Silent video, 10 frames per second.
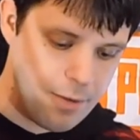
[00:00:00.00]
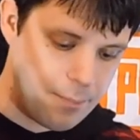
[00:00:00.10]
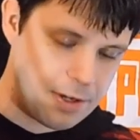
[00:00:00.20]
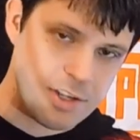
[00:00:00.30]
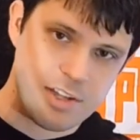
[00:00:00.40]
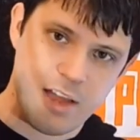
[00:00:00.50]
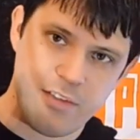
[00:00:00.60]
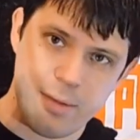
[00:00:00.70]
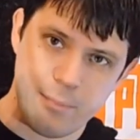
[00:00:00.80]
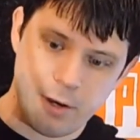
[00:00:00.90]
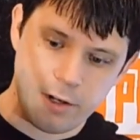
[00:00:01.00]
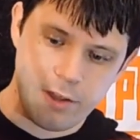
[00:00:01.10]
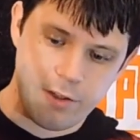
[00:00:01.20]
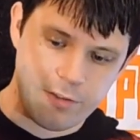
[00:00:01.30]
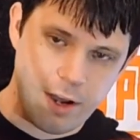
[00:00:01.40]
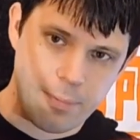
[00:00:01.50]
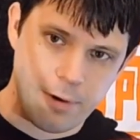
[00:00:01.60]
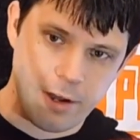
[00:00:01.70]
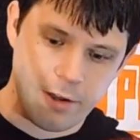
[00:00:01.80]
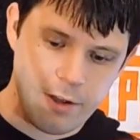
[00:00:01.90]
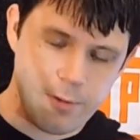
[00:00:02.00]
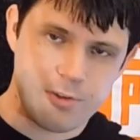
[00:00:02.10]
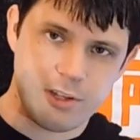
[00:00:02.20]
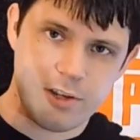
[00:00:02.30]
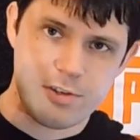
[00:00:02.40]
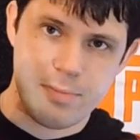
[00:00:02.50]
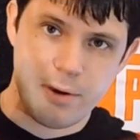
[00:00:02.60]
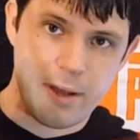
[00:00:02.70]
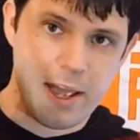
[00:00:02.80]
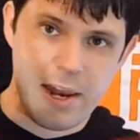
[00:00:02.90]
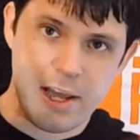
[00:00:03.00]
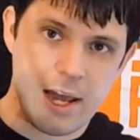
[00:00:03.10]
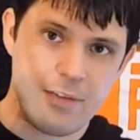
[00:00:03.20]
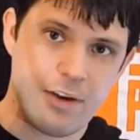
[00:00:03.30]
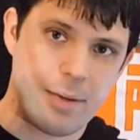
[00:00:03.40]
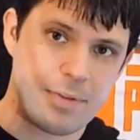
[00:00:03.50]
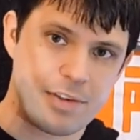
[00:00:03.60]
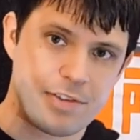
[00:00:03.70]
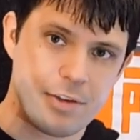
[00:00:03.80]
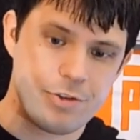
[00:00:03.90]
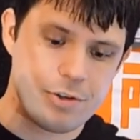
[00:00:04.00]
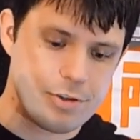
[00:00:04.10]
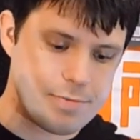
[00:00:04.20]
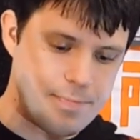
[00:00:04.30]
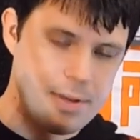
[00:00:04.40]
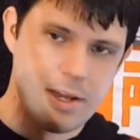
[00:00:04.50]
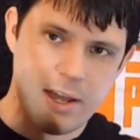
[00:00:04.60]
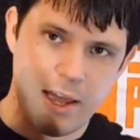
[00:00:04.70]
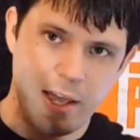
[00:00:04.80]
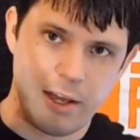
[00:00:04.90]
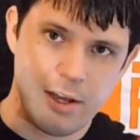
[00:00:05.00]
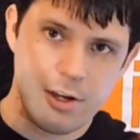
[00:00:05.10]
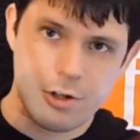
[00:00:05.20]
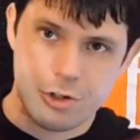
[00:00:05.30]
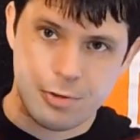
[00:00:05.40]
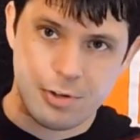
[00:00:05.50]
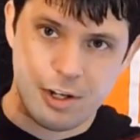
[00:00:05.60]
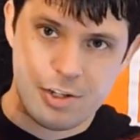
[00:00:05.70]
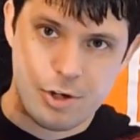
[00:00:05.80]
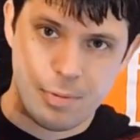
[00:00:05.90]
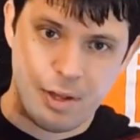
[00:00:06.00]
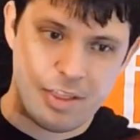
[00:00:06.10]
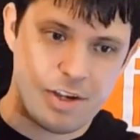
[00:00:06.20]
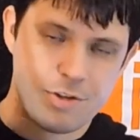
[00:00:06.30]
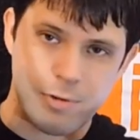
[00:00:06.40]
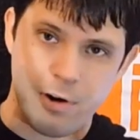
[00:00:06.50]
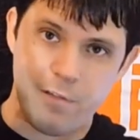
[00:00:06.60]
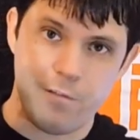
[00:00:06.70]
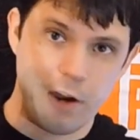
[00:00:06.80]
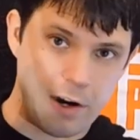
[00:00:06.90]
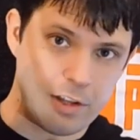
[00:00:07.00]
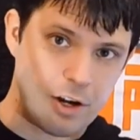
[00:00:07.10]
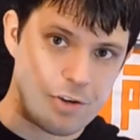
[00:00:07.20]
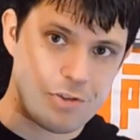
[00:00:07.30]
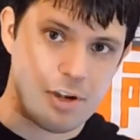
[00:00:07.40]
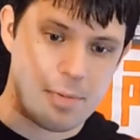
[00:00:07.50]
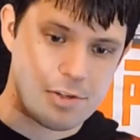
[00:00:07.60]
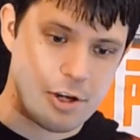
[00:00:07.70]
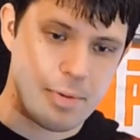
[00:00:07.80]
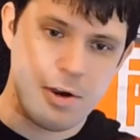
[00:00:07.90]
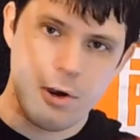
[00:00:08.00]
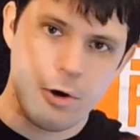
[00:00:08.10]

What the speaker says: but it does have a monolithic top rail, which allows you to mount any kind of optics that you choose, be it a short dot scope like this, or a very large sniper scope,